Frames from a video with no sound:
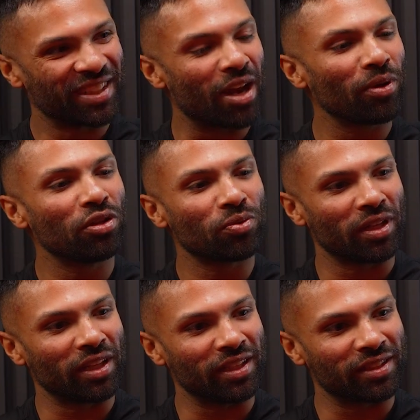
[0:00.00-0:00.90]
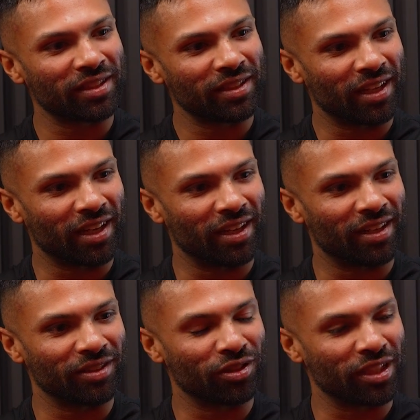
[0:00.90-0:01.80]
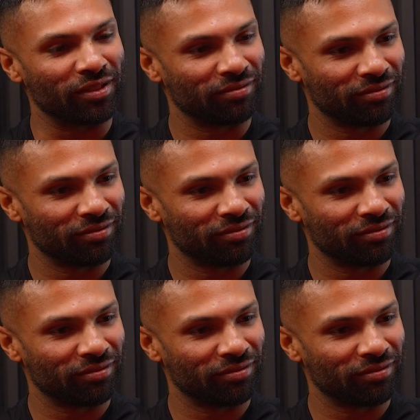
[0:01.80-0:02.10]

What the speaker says: So how do we use one of these, Eugene?